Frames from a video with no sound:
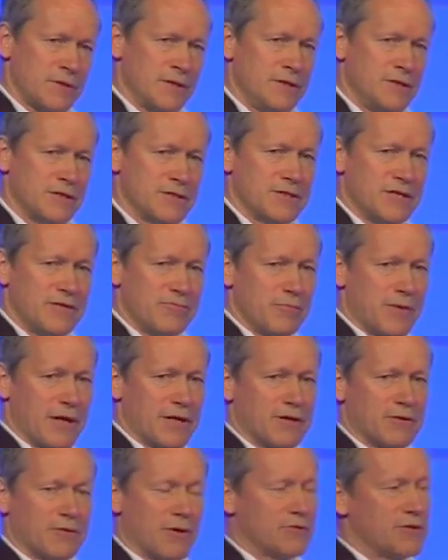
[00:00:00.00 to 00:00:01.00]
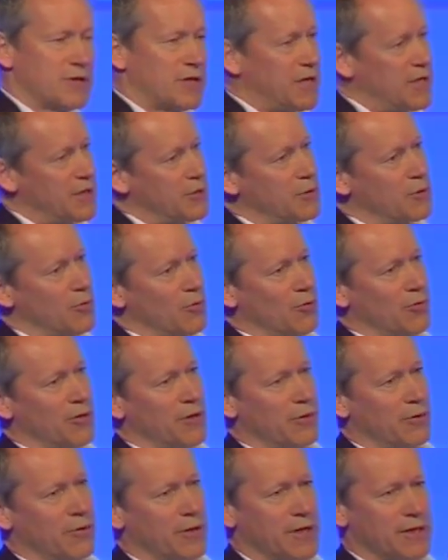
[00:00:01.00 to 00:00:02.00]
here's an even better quote: "Kill all the
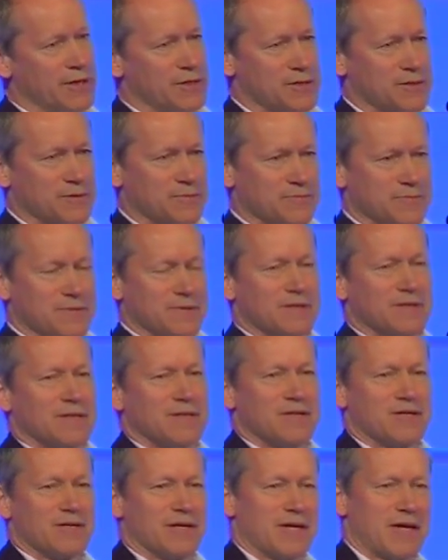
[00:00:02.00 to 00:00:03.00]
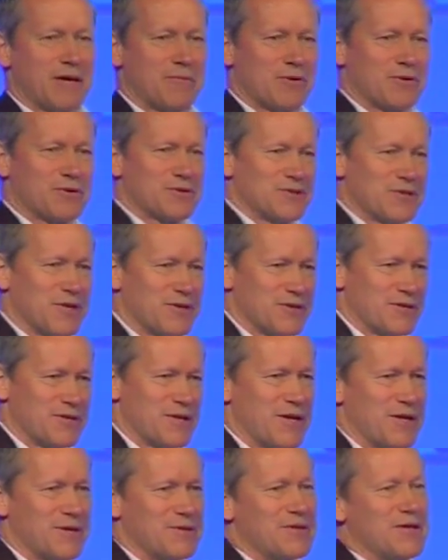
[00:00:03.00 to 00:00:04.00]
lawyers." I came across the other
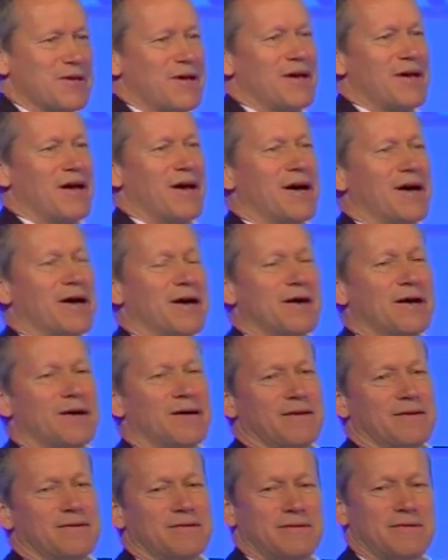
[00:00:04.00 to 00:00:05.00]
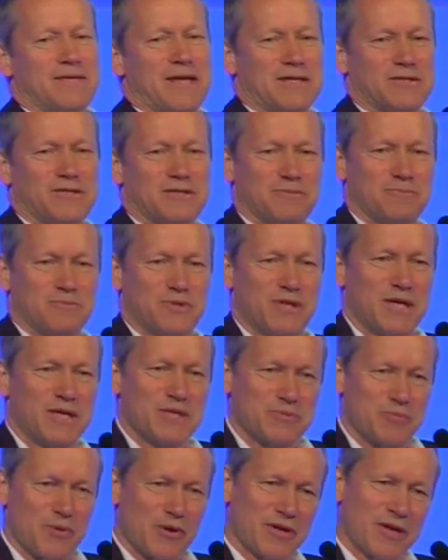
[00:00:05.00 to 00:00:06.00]
day. That's
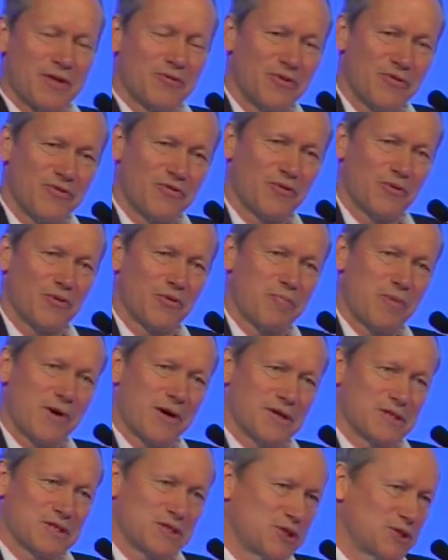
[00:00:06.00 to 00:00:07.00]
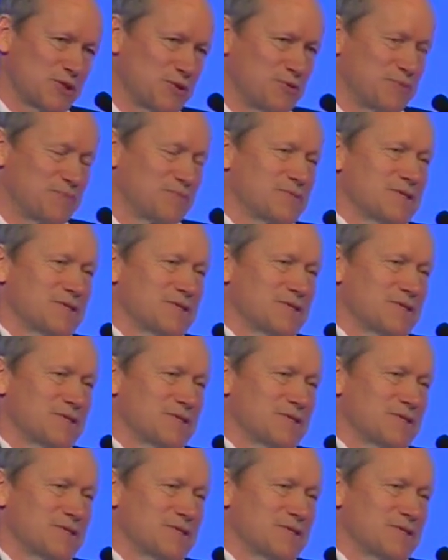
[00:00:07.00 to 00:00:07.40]
Shakespeare in Henry IV, Part 2.